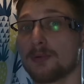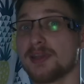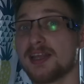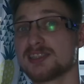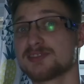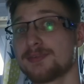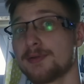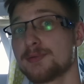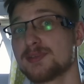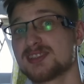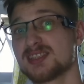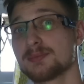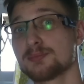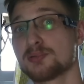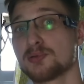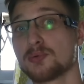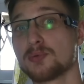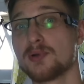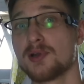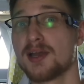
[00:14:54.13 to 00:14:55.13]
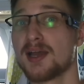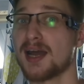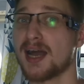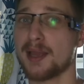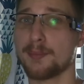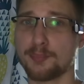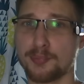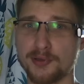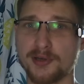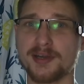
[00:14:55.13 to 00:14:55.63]
Well, that's very simple.
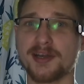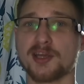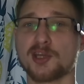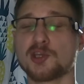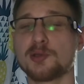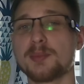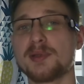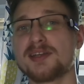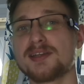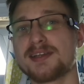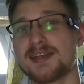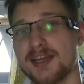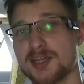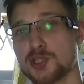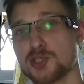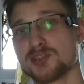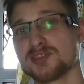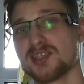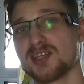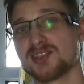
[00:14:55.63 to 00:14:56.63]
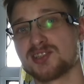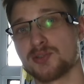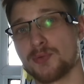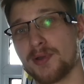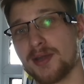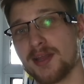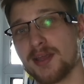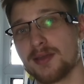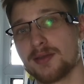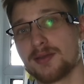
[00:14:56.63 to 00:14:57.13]
I'm putting a human detection sensor
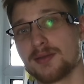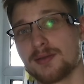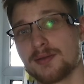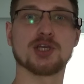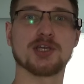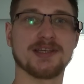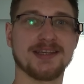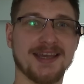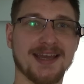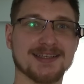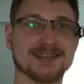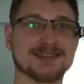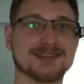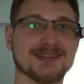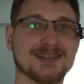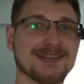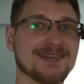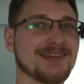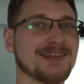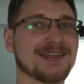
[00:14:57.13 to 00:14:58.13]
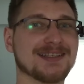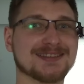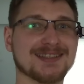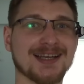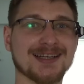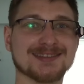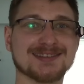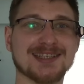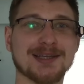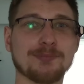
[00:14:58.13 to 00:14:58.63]
in here. Yes, the
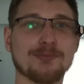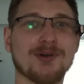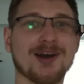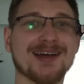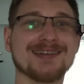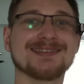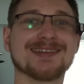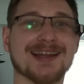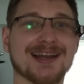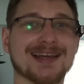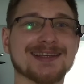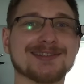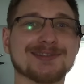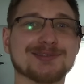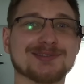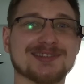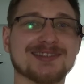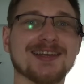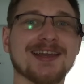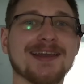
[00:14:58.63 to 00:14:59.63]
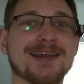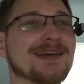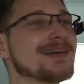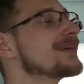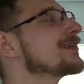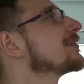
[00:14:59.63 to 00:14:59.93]
exact same one that I used here.